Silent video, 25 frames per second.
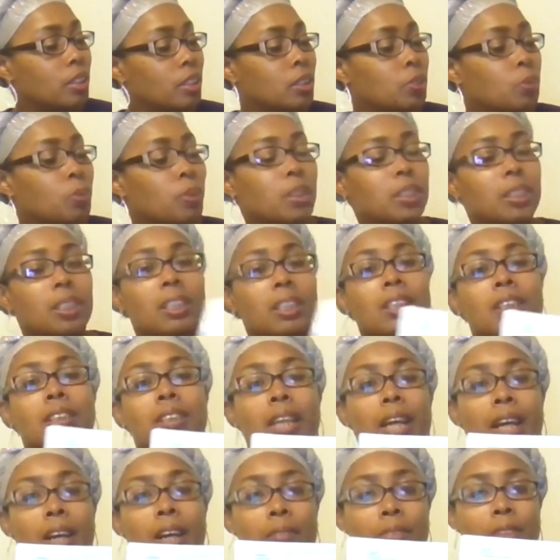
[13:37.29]
This one does
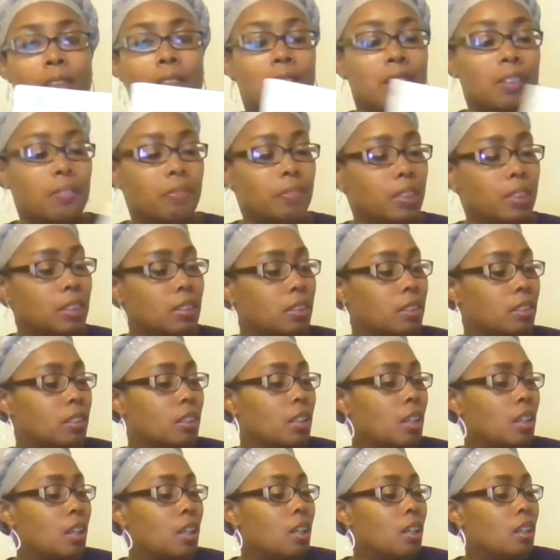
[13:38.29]
have Innovis
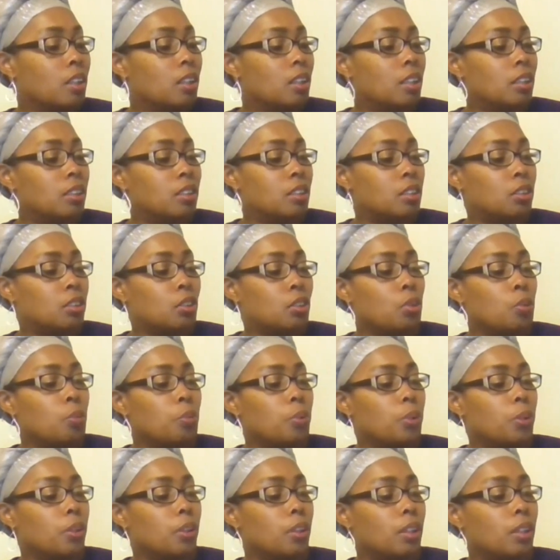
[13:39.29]

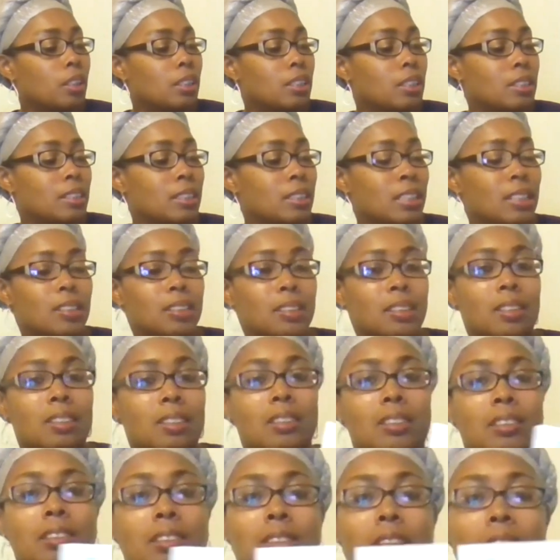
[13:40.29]
consumer
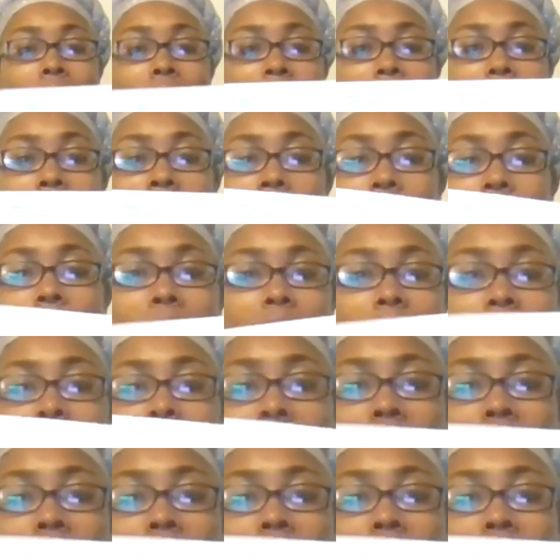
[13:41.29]
assistance, and it's